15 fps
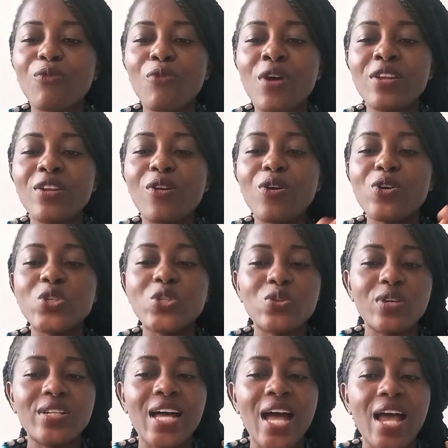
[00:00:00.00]
the Lord
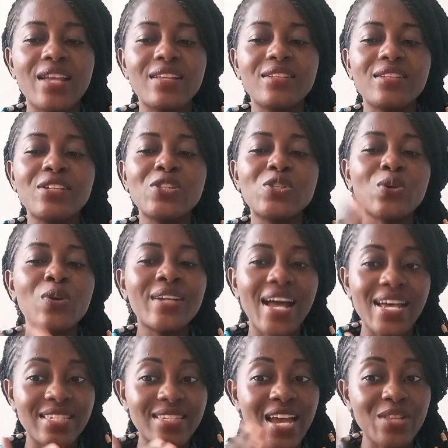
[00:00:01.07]
saw that he turned
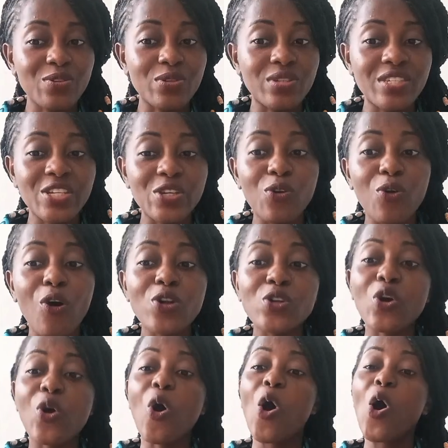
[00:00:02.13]
aside to see, God
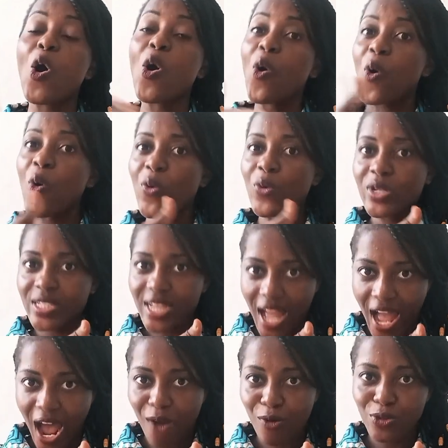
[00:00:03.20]
called
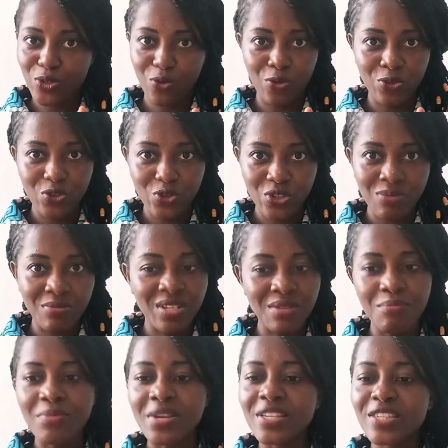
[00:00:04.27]
out unto him the
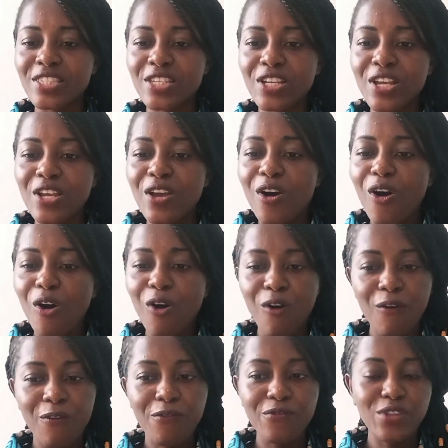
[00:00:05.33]
midst
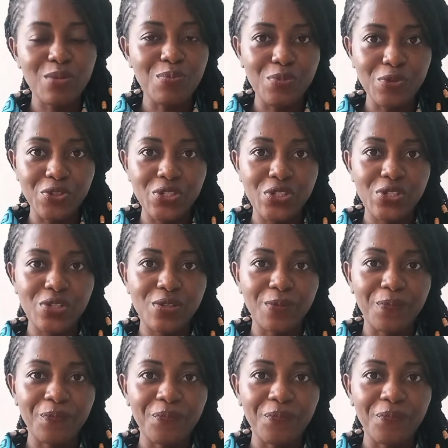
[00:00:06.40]
of the bush.